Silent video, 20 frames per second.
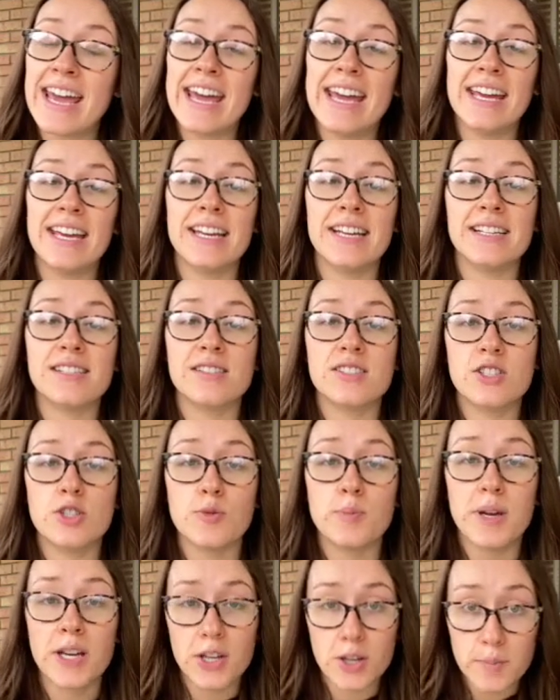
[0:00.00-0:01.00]
is to
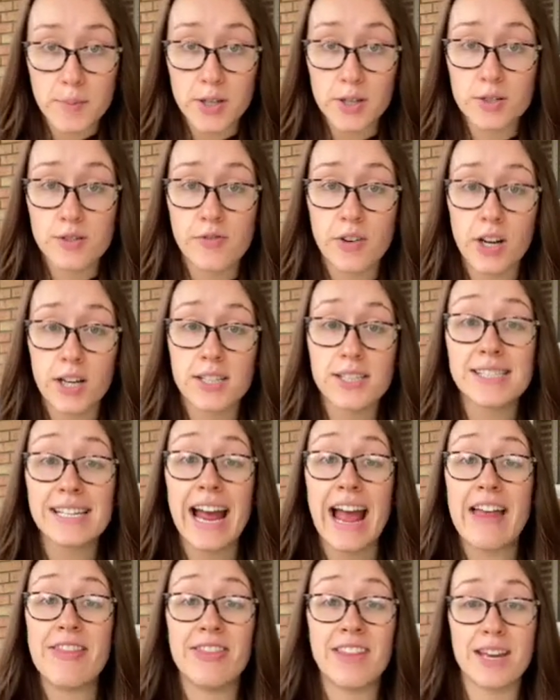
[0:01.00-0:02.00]
pick your meals first
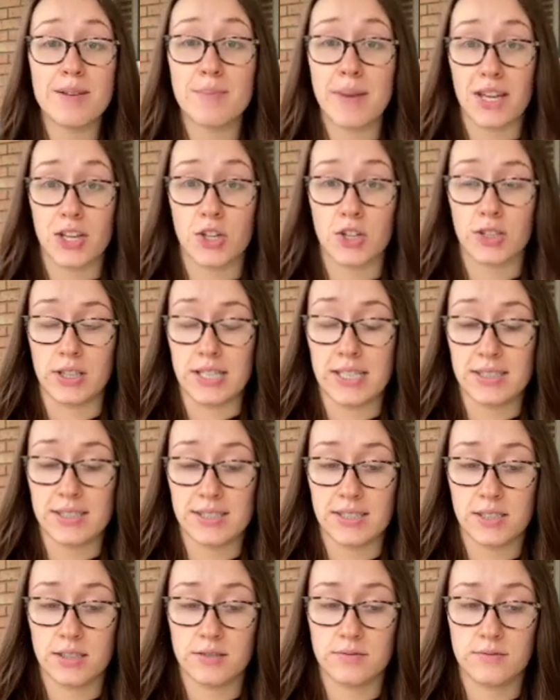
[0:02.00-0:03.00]
and then make your
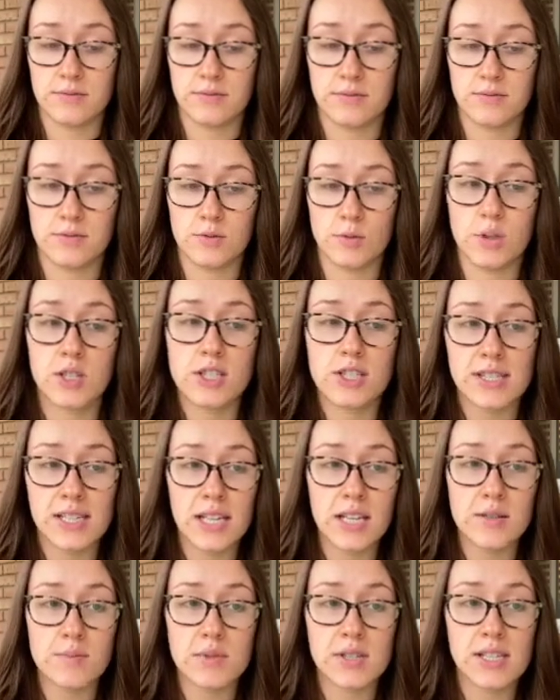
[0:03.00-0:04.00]
list, which
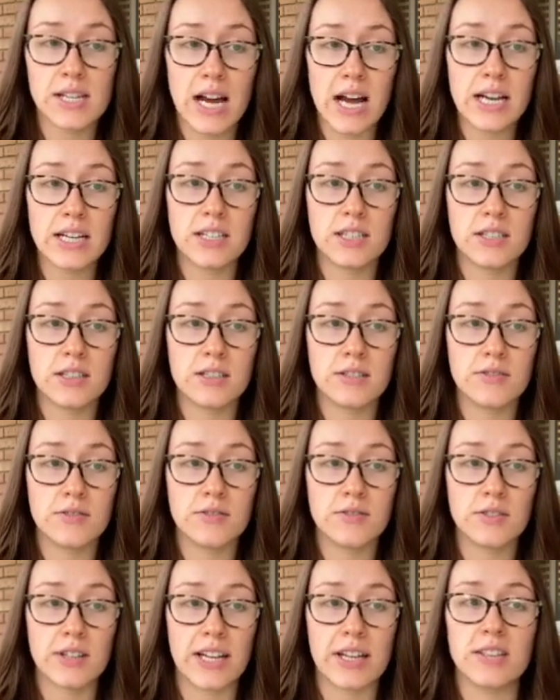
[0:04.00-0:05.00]
seems kind
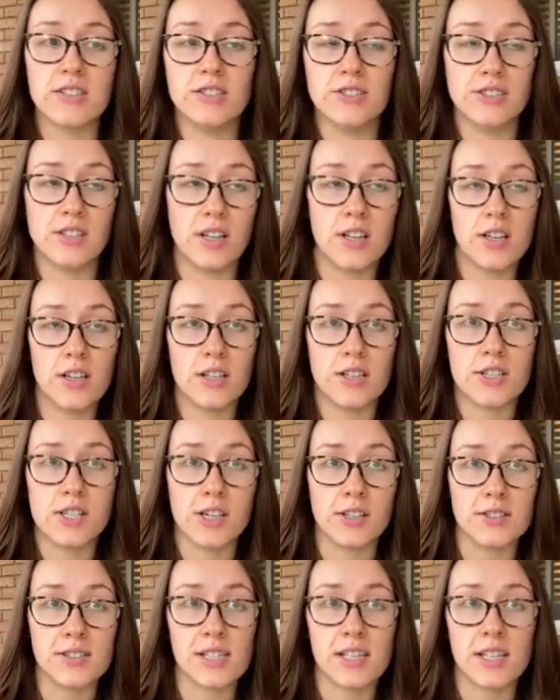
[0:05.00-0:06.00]
of like, duh,
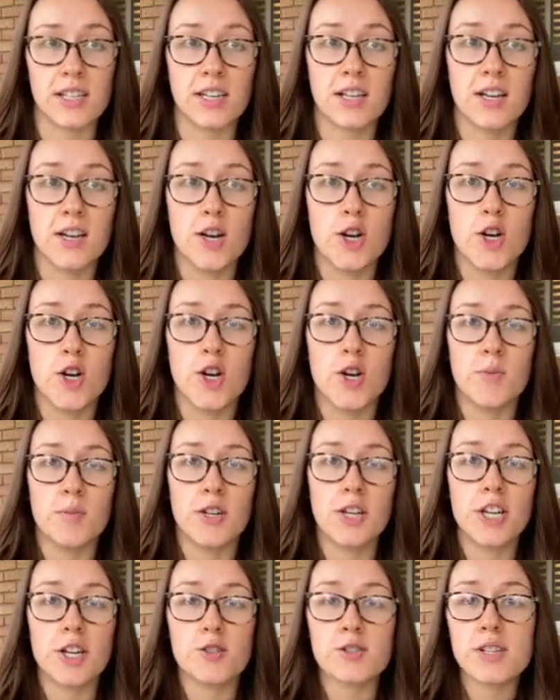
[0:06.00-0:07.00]
Chelsea. But
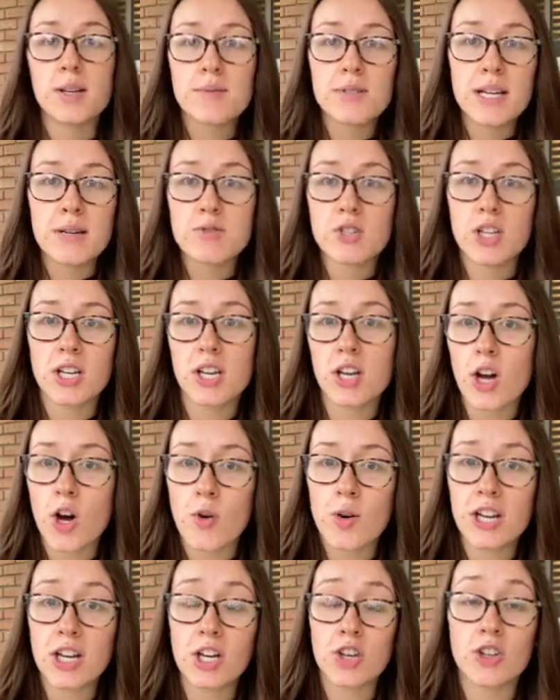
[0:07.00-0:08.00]
you know, sometimes you can go
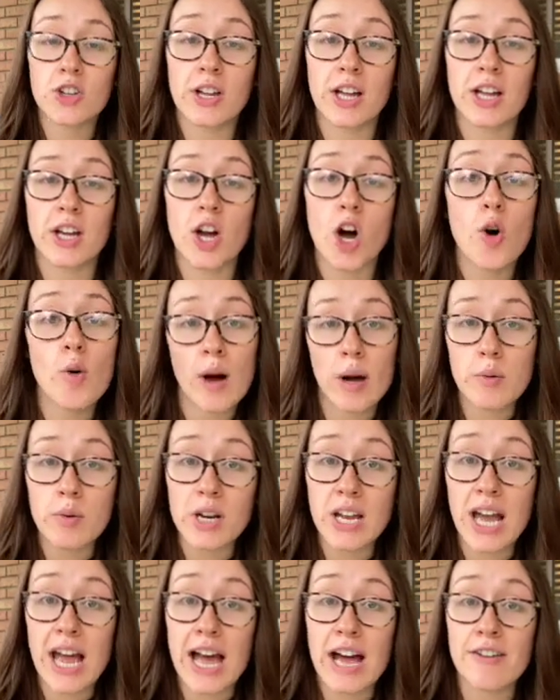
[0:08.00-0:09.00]
in and you're like, oh, I
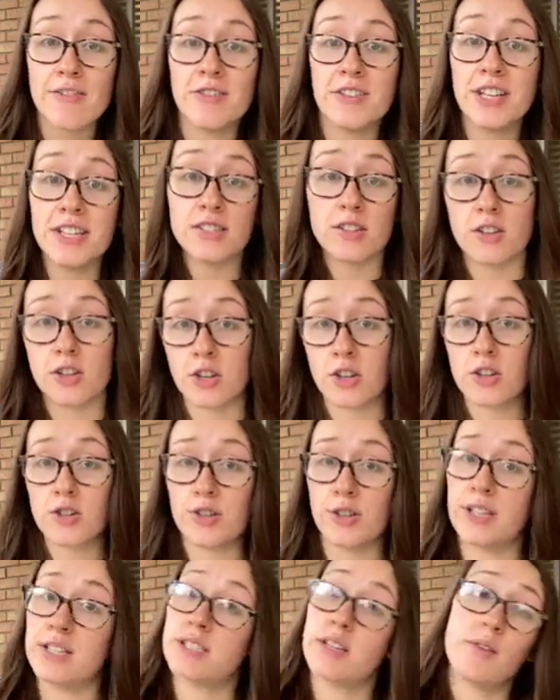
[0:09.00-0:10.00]
want to have this on the
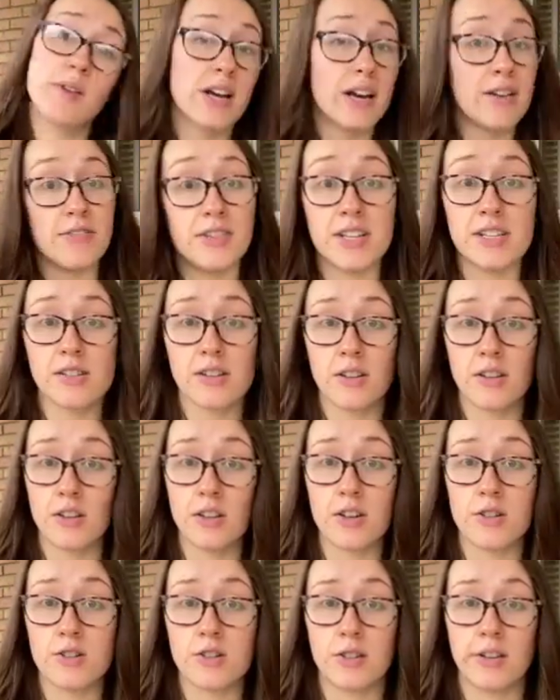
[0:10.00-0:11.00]
grocery list, I want to have this on the
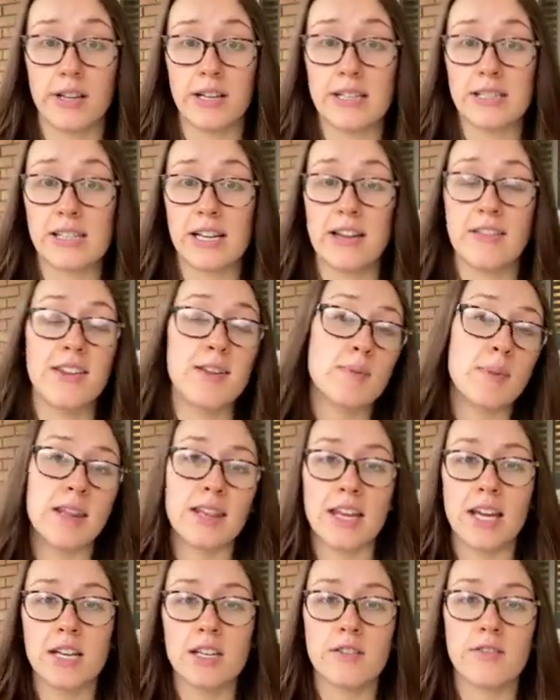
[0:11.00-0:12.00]
grocery list, and then by
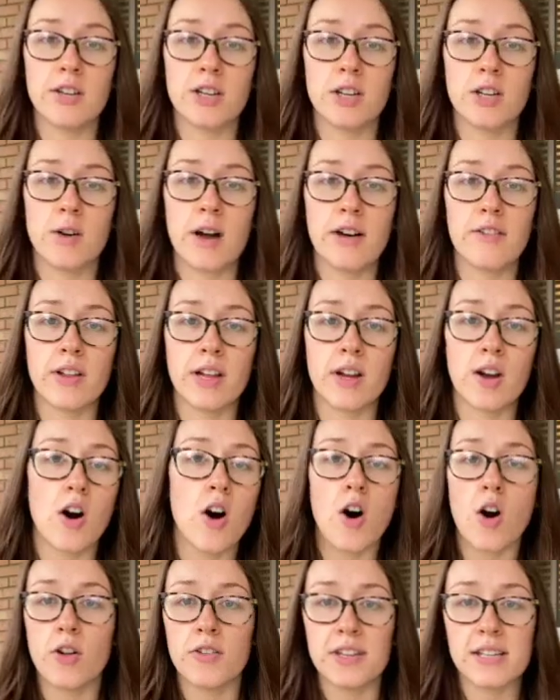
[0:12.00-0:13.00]
the end of it you have like
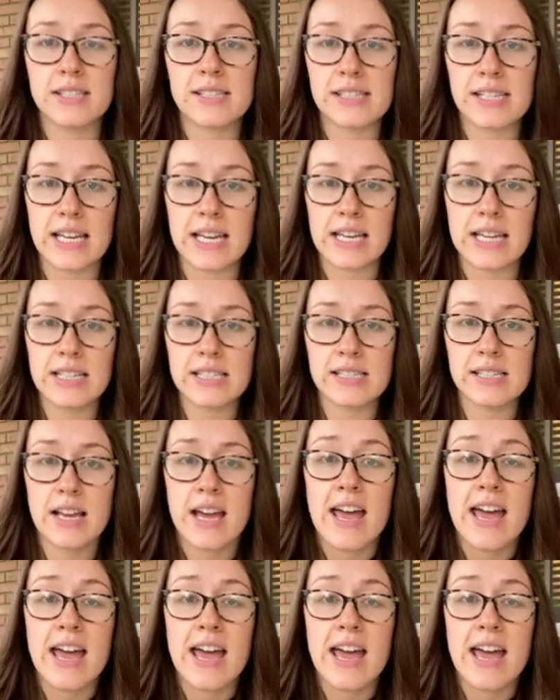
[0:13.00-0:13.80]
all these things